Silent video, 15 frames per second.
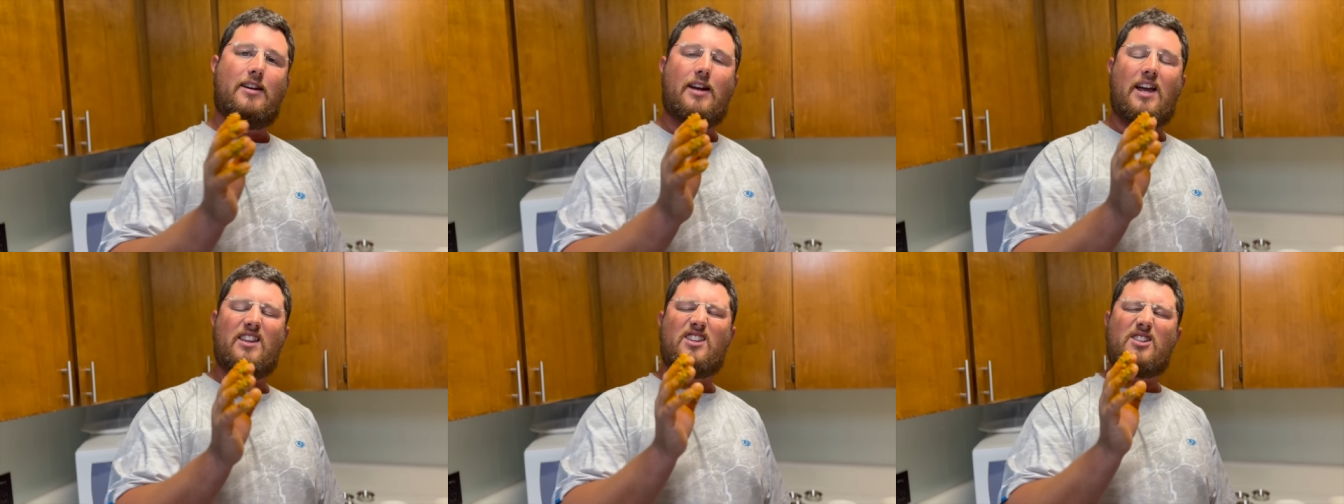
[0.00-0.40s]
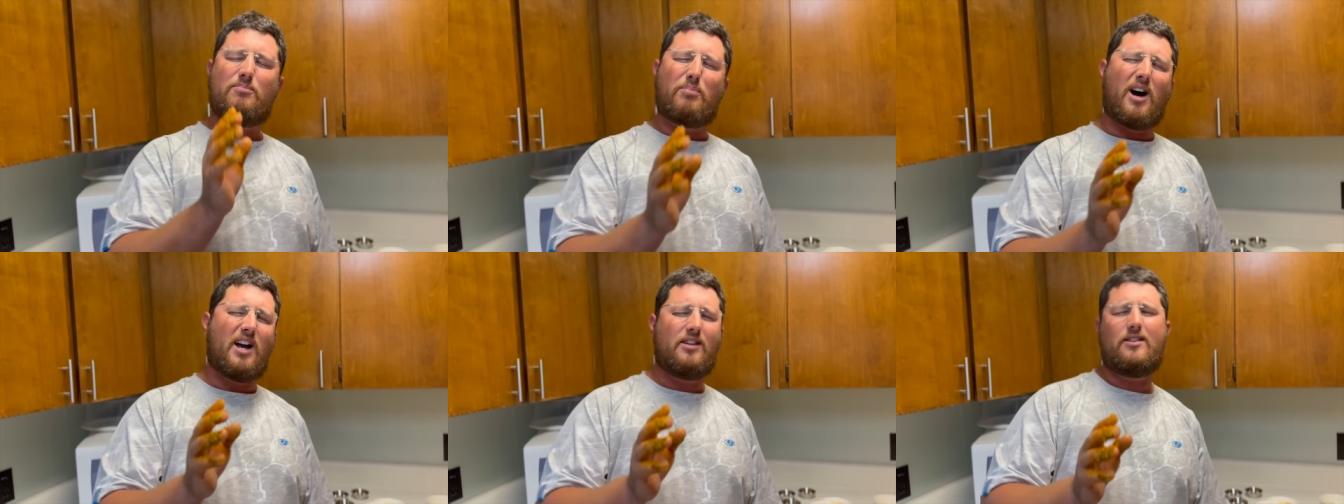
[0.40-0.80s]
and
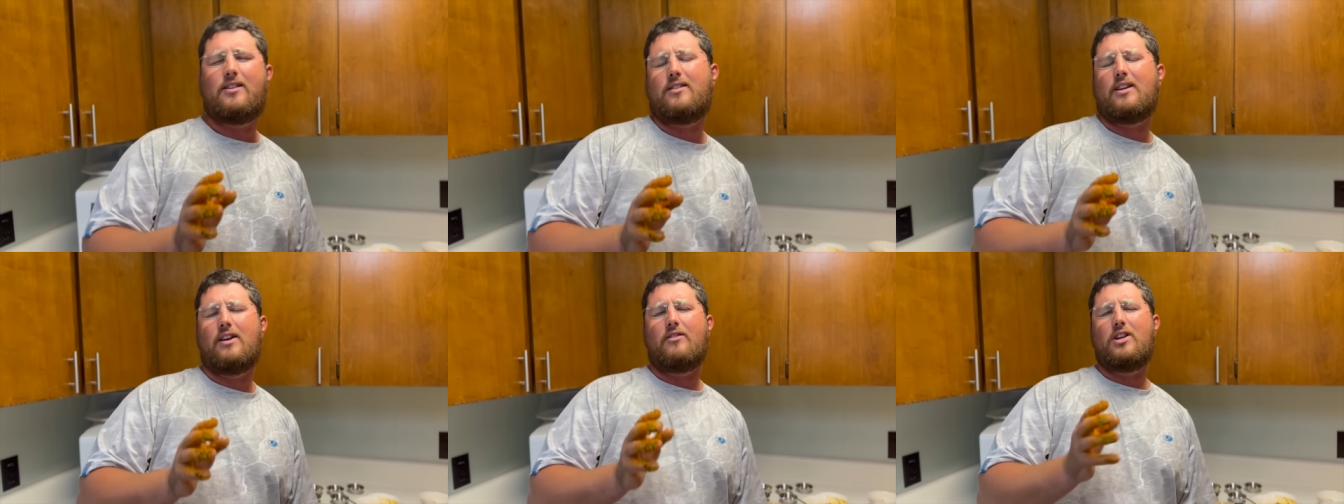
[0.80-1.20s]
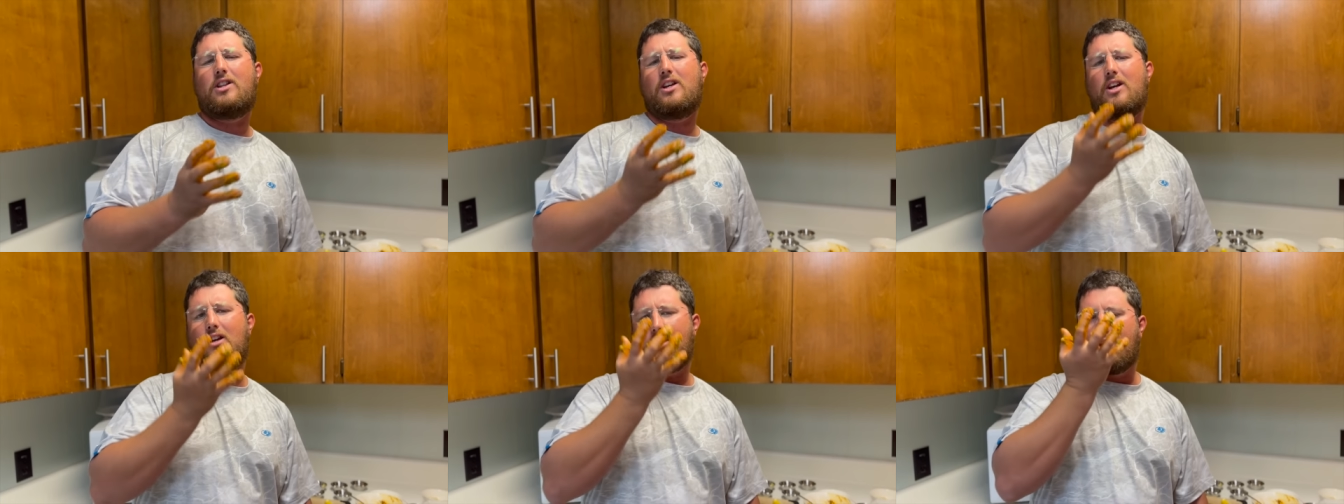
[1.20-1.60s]
spices and
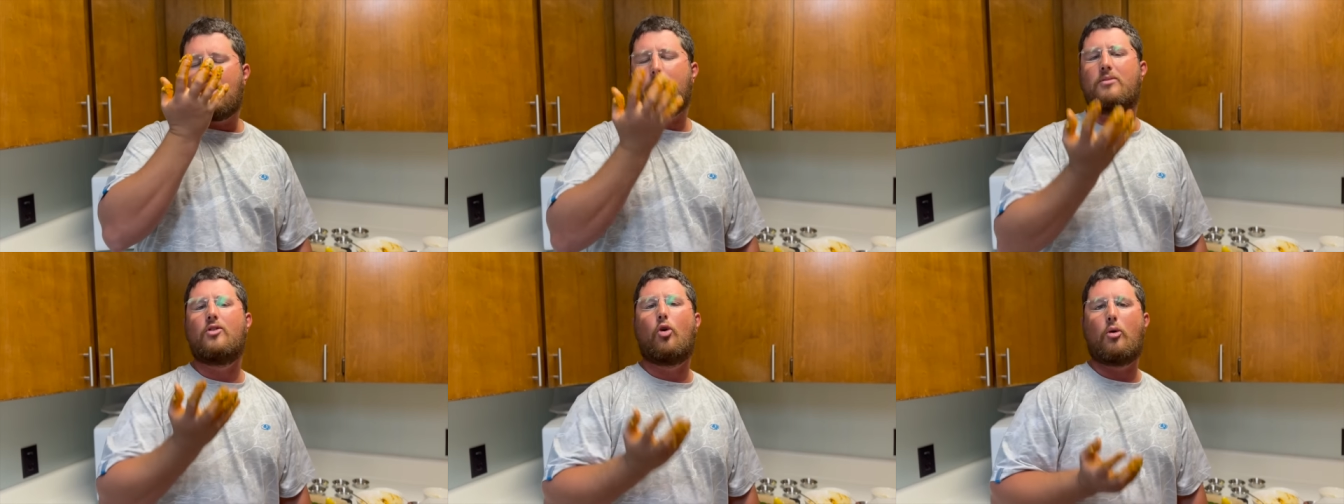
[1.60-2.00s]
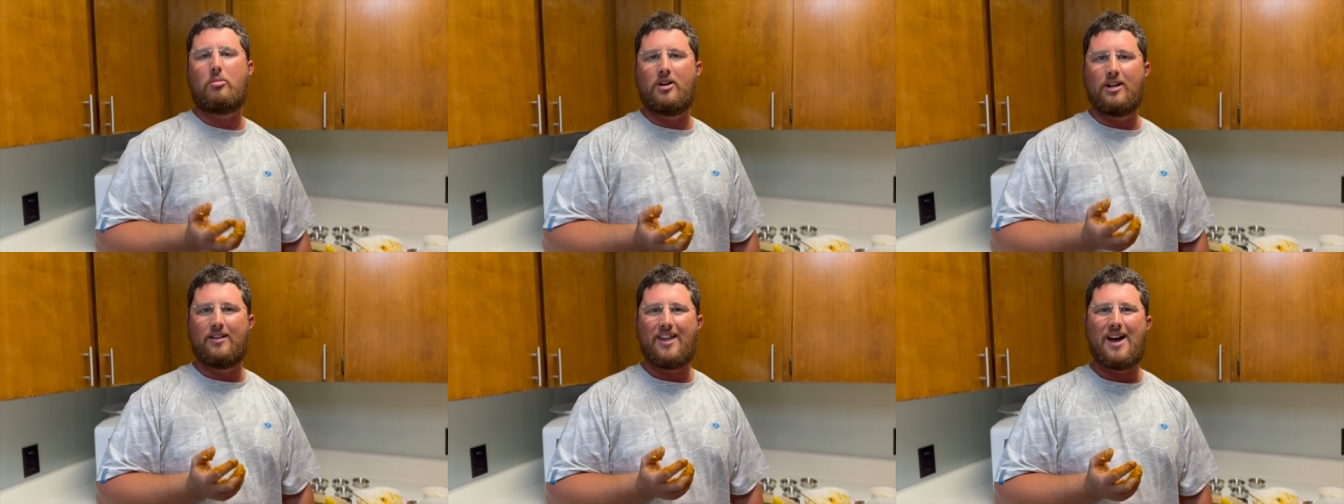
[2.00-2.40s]
everything absorbed
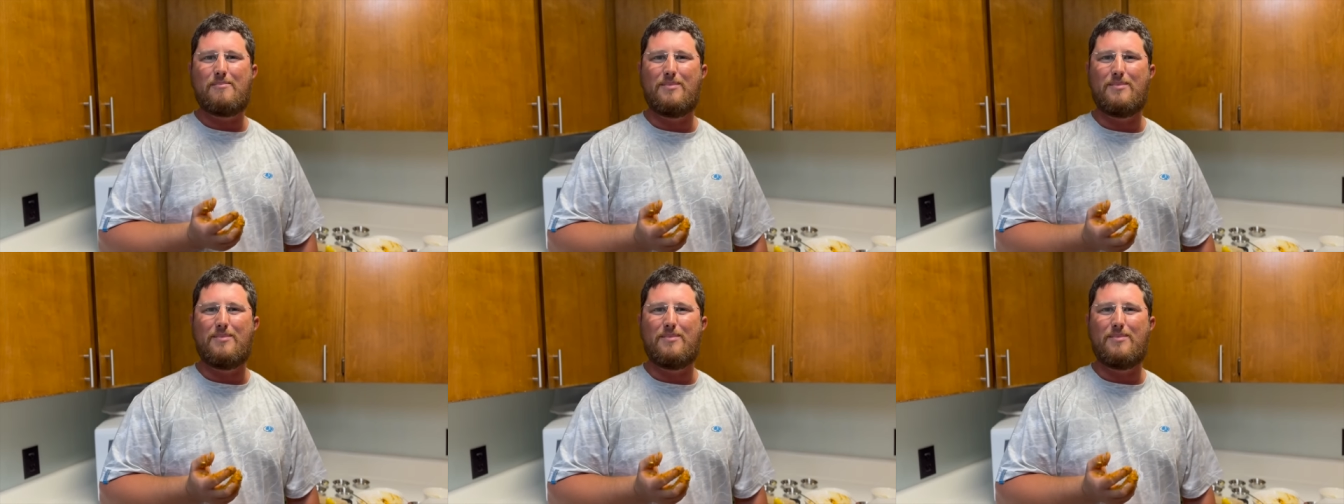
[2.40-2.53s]
into that